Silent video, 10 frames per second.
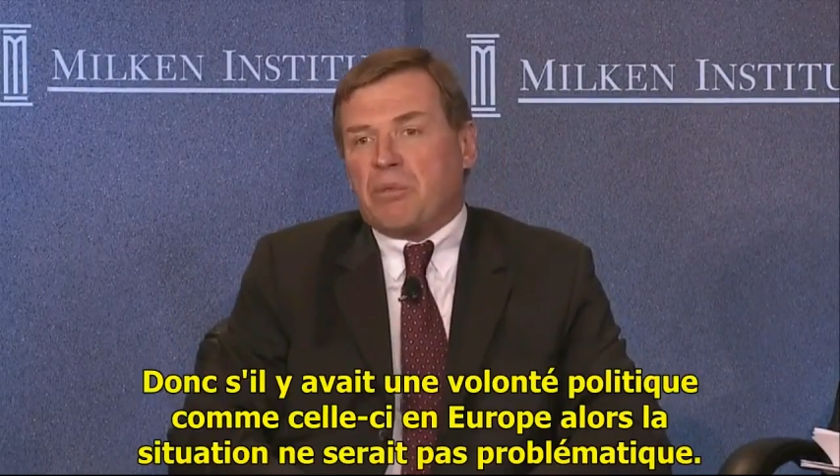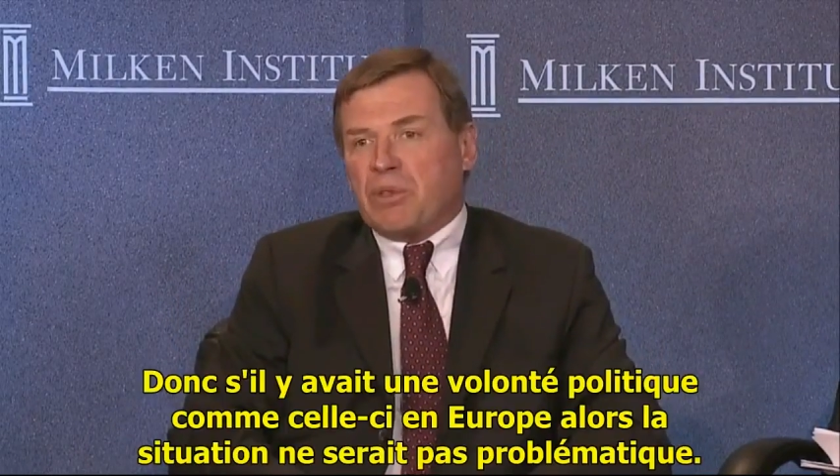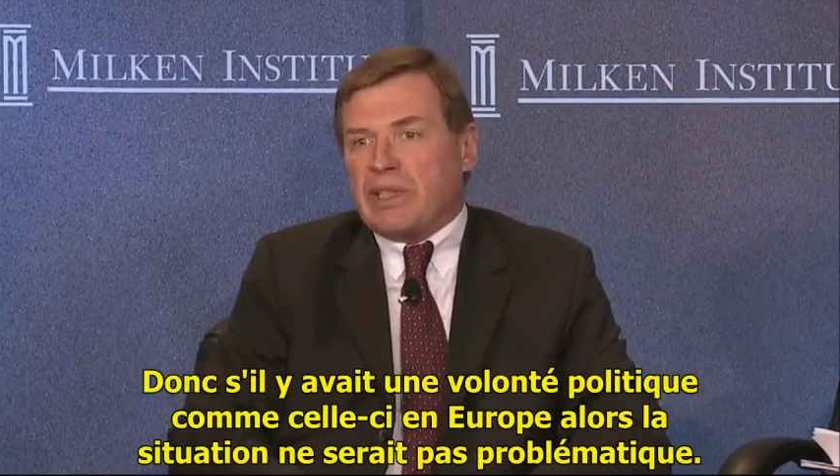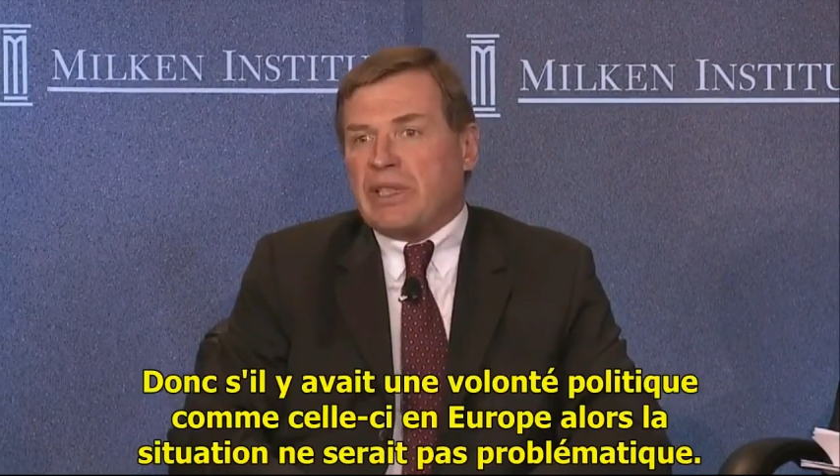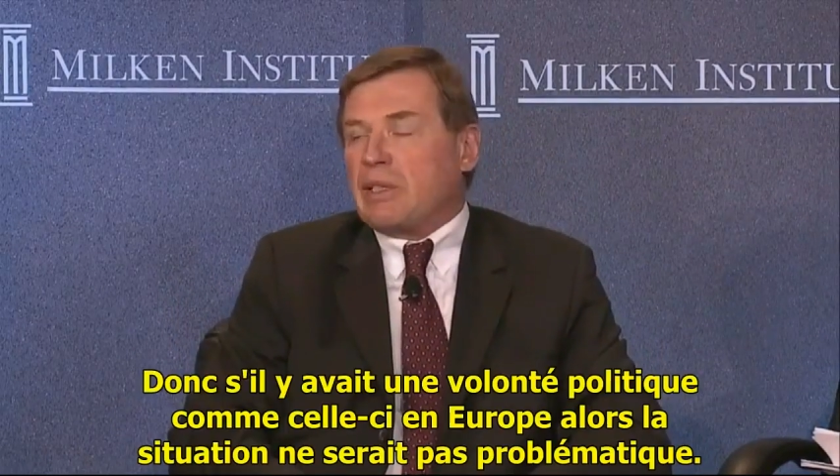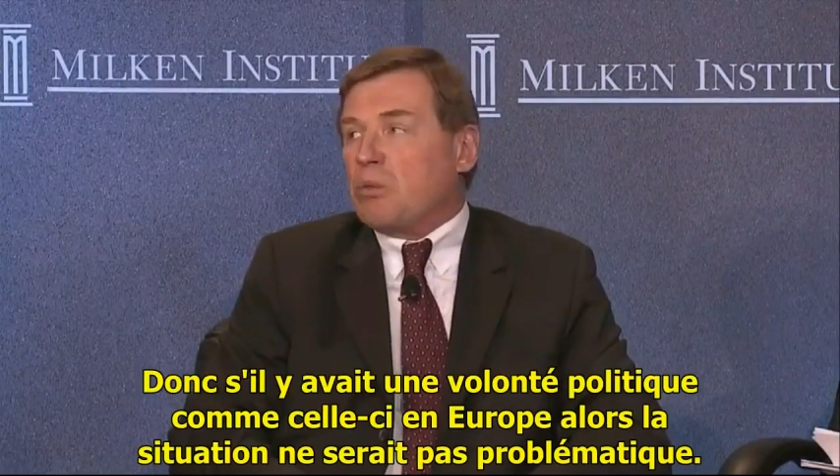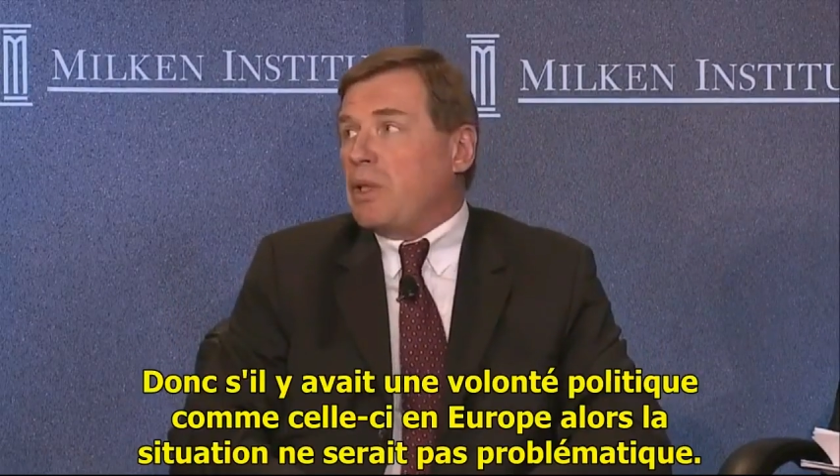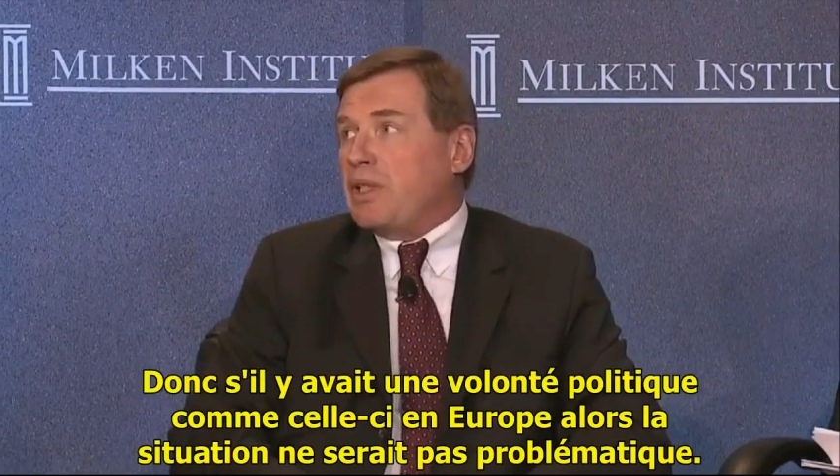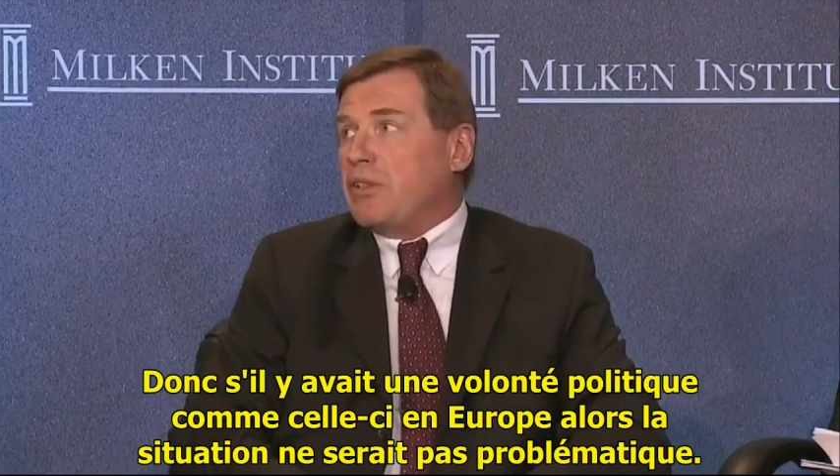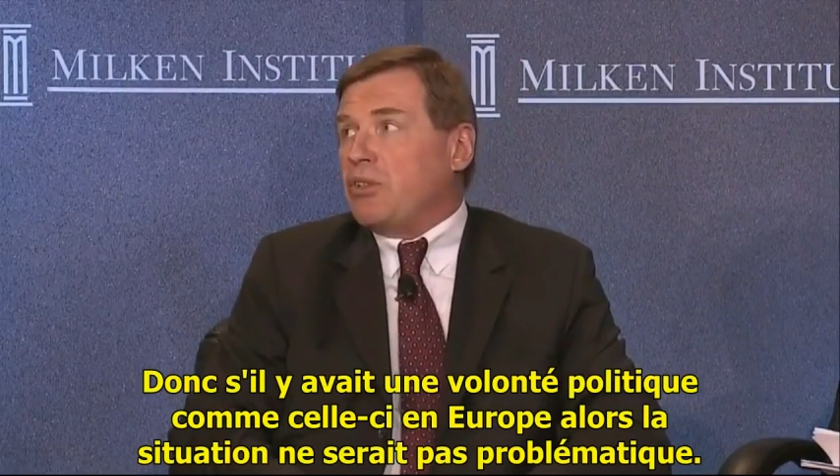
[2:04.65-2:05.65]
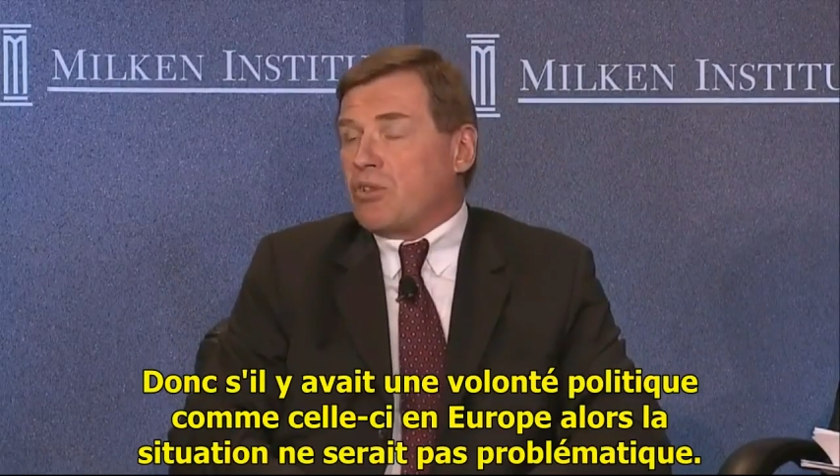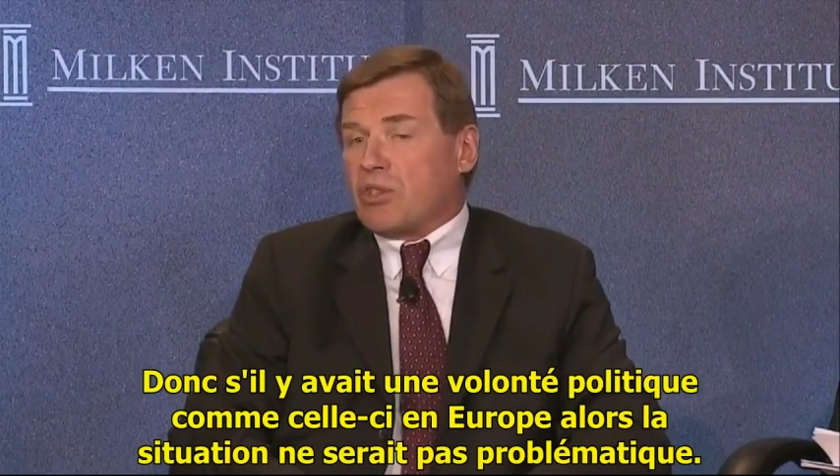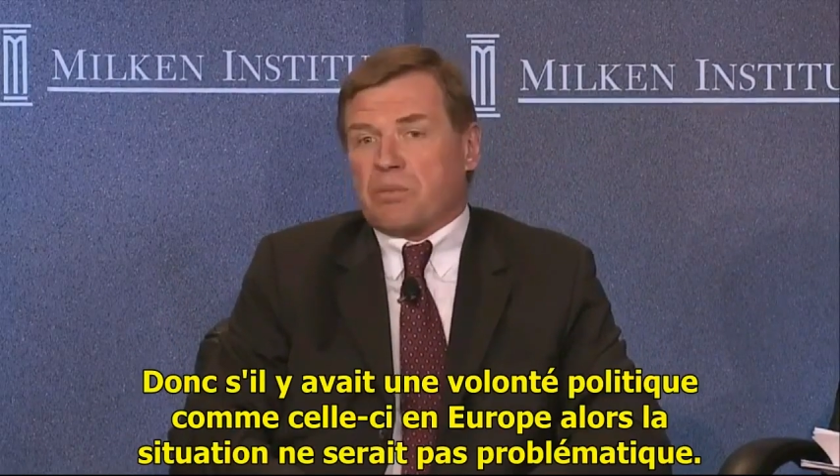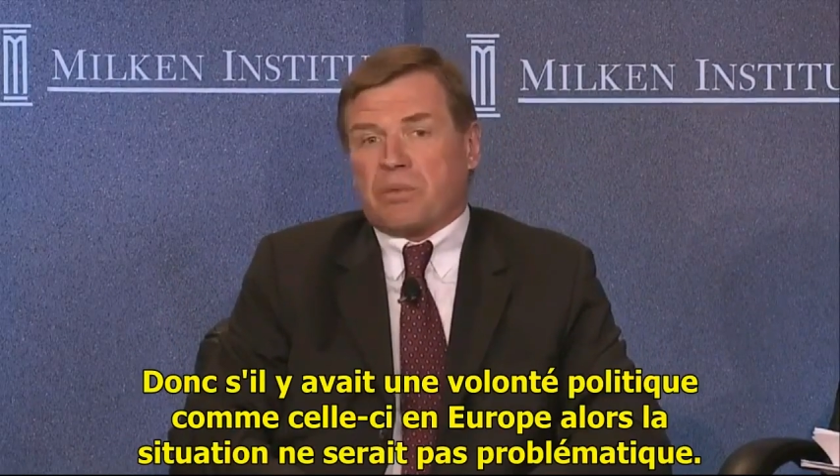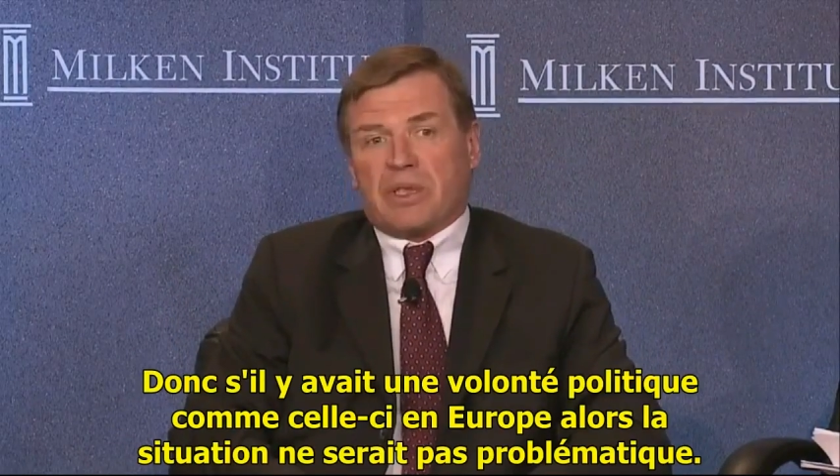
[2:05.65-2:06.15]
political will in
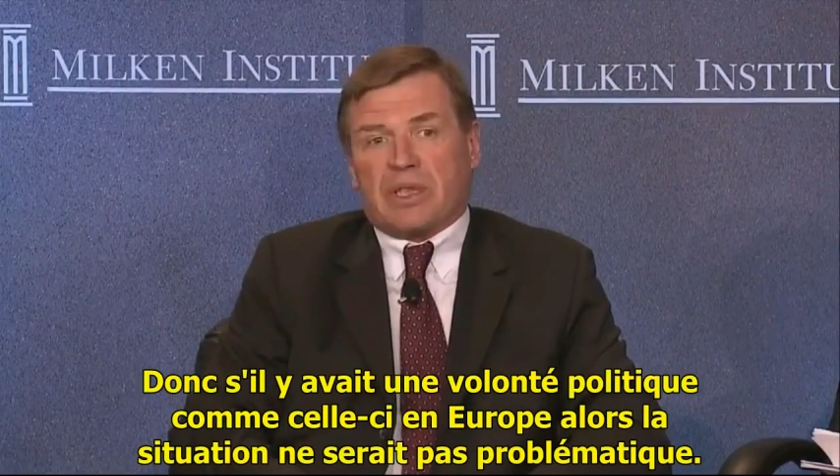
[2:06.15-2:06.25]
Europe